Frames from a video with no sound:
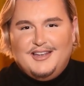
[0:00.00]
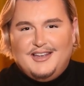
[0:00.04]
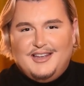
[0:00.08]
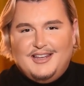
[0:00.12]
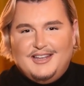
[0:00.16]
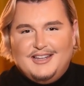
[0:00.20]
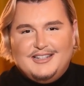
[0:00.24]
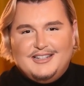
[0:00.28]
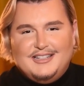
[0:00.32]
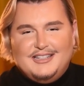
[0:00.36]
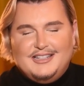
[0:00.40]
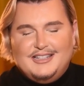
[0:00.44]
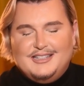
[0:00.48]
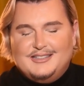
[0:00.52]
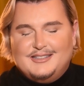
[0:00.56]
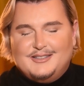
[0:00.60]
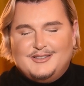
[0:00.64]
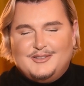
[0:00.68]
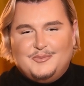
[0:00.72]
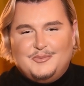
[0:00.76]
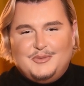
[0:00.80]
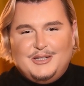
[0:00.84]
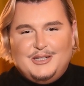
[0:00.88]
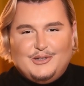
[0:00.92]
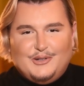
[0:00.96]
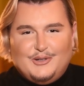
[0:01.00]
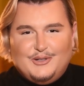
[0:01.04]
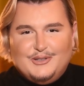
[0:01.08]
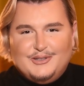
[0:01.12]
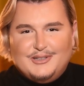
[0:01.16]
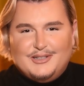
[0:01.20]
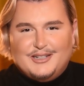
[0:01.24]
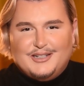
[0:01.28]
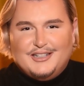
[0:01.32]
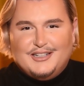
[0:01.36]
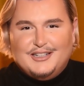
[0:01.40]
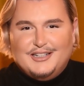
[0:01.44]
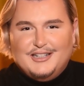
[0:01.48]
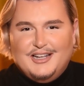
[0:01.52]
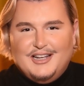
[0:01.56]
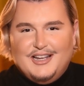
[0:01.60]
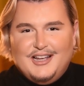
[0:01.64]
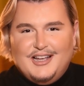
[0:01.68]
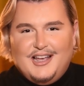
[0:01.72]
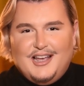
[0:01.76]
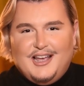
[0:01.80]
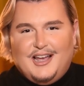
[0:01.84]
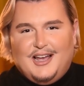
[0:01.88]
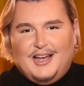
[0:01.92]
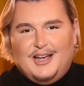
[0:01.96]
it needs to be longer.
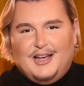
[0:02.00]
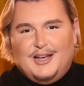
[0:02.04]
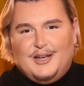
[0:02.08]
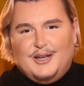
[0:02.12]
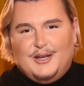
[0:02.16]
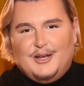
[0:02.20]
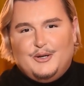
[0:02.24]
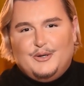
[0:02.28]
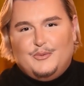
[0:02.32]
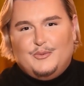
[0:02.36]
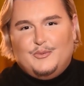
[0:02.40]
Uh,